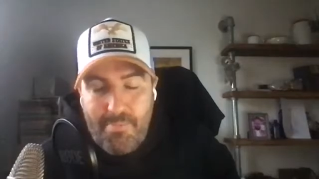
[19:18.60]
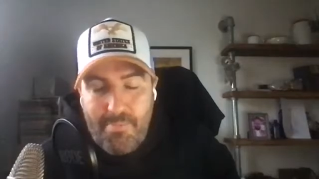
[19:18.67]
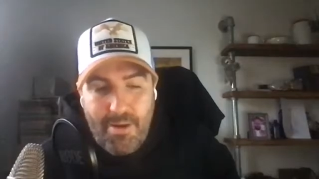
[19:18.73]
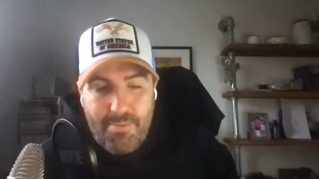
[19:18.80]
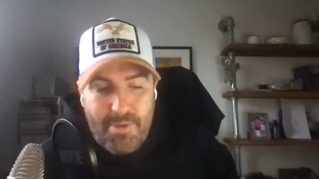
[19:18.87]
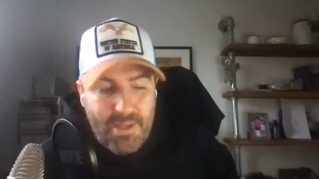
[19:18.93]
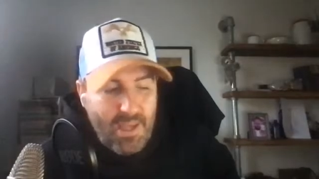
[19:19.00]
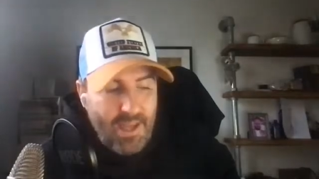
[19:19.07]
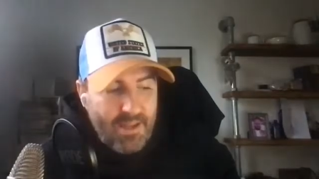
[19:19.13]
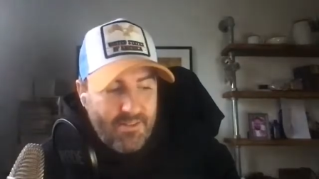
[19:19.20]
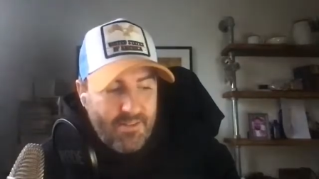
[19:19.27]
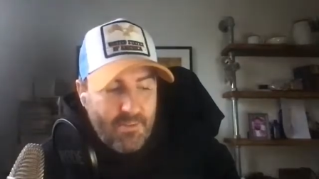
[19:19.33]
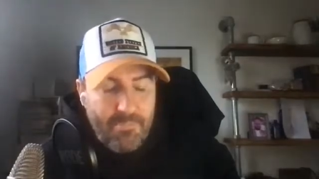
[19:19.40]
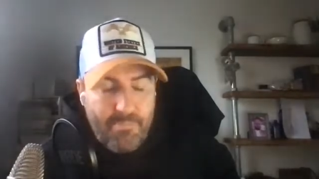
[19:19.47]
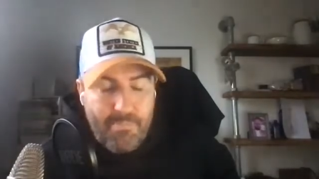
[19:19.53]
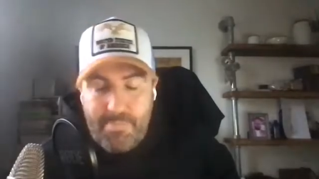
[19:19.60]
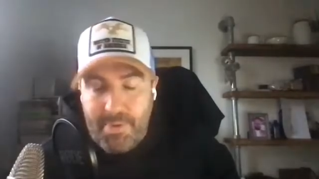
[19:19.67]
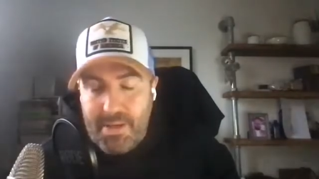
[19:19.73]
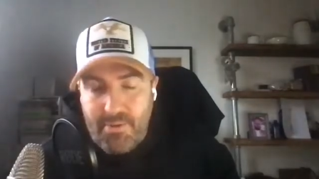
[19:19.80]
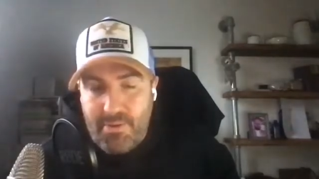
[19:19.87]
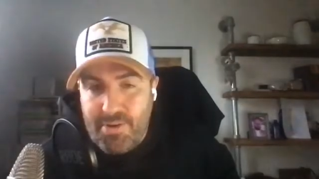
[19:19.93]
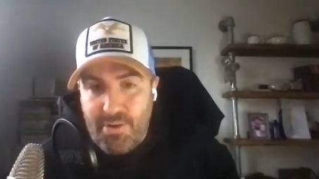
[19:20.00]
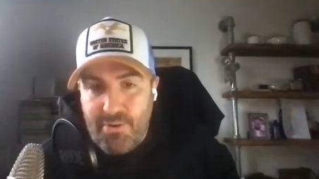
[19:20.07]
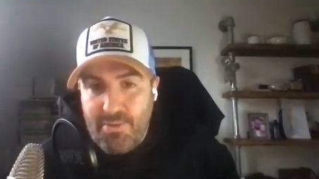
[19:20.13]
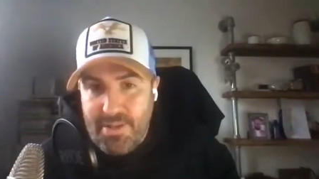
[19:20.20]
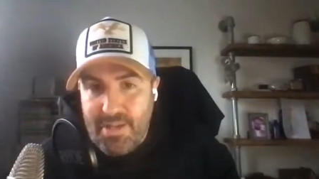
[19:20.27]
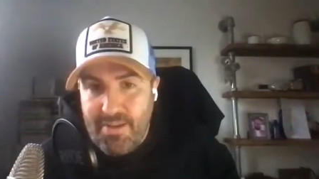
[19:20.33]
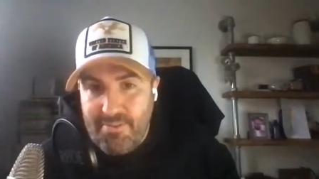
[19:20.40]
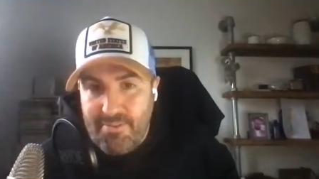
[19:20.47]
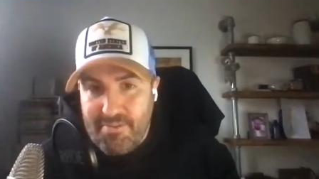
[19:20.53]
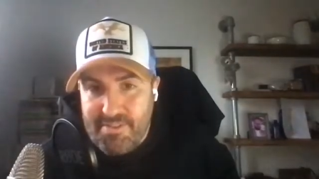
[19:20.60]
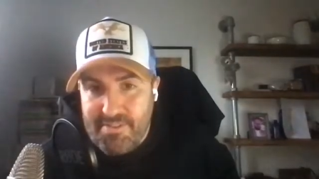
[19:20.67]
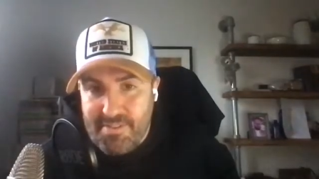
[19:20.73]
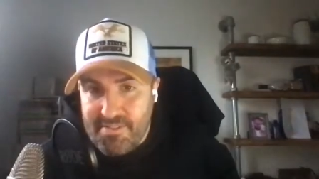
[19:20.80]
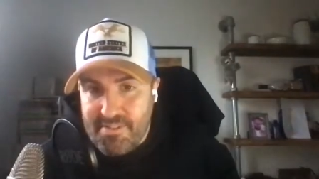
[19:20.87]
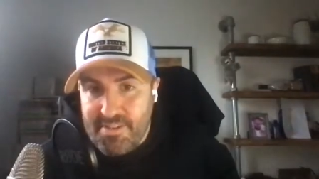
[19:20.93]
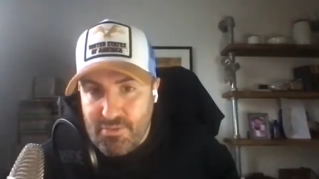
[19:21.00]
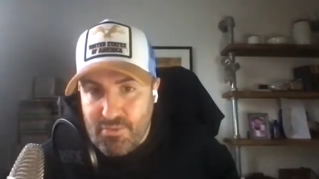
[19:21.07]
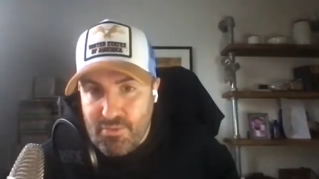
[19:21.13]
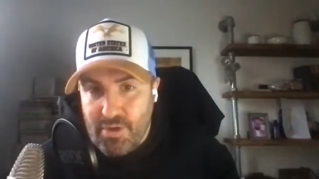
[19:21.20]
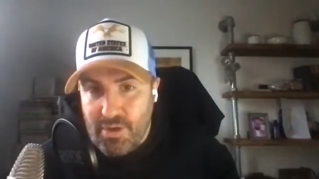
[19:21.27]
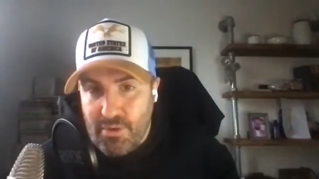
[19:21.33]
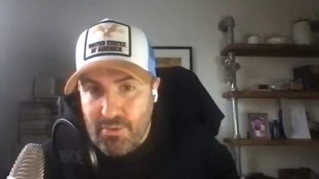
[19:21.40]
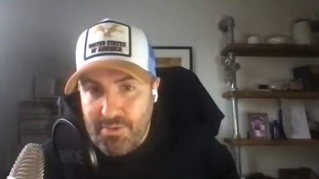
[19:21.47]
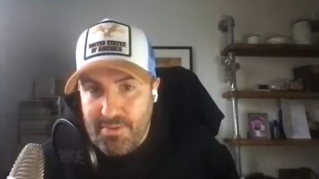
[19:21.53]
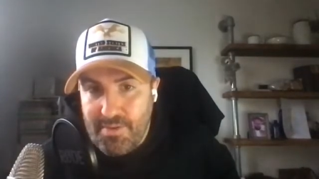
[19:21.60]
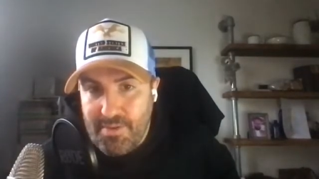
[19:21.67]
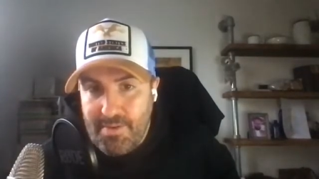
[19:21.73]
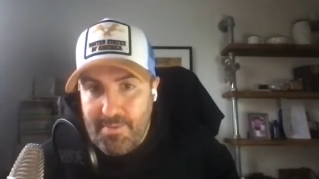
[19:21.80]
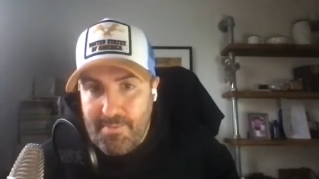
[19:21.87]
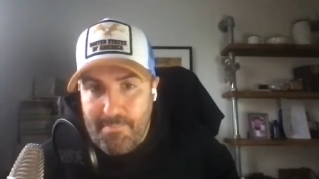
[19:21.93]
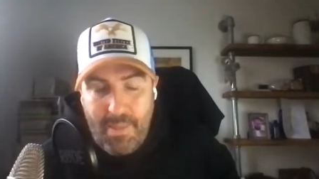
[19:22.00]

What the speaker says: It might be a case that Bitcoin only ever is this digital gold,